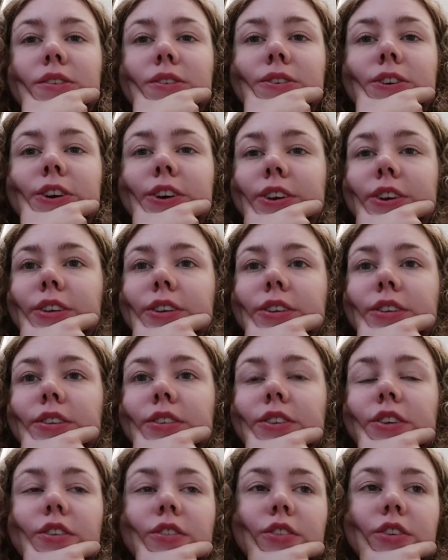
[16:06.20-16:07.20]
Crikey,
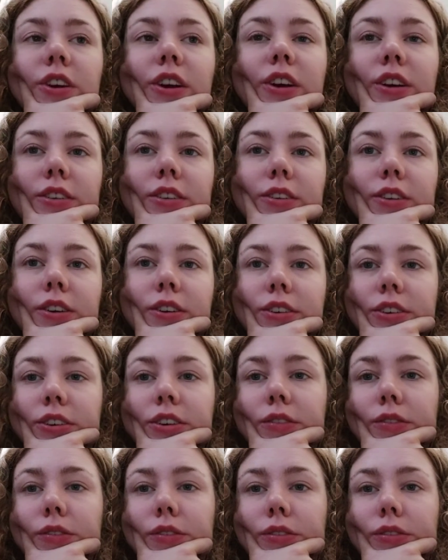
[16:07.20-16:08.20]
there's actually like
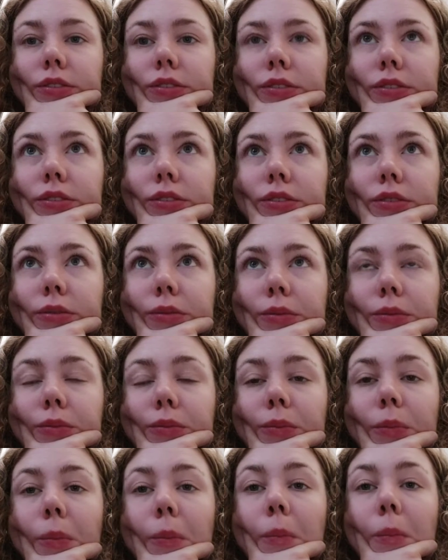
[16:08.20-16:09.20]
even
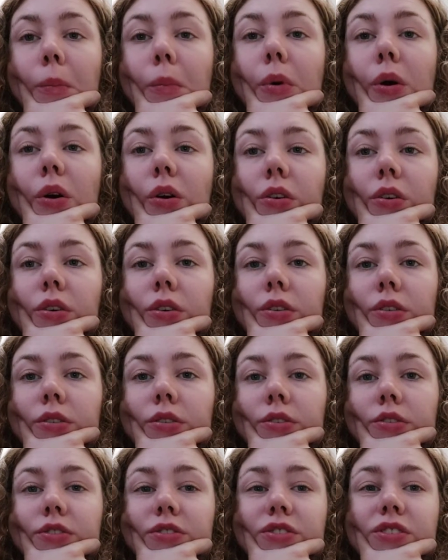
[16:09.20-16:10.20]
more,
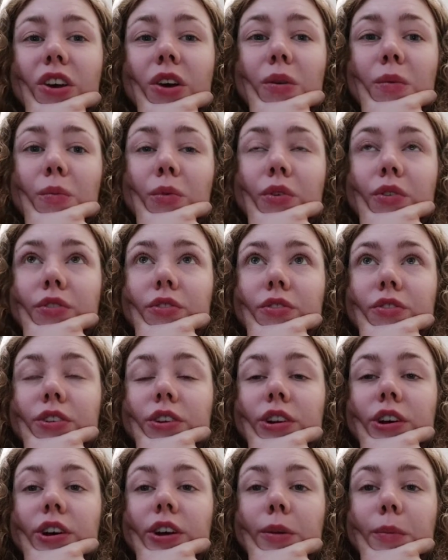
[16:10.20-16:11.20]
so much to
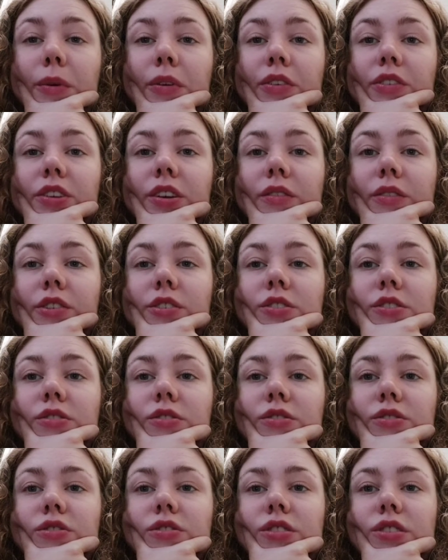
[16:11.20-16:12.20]
learn about the 70s. It's
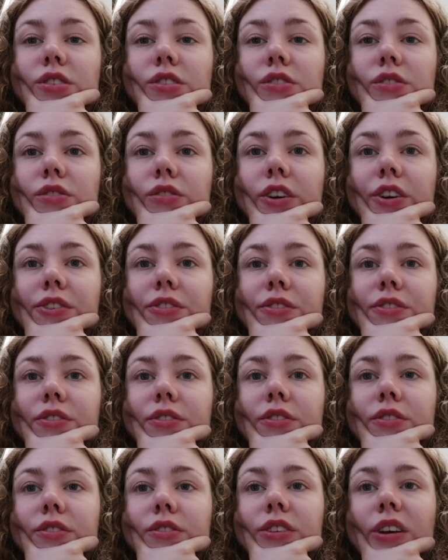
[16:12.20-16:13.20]
such an
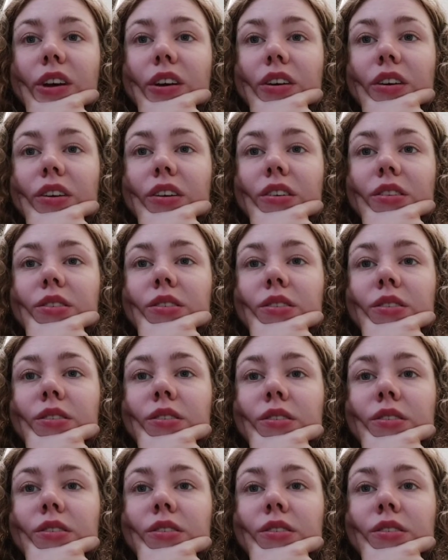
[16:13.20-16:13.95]
interesting decade.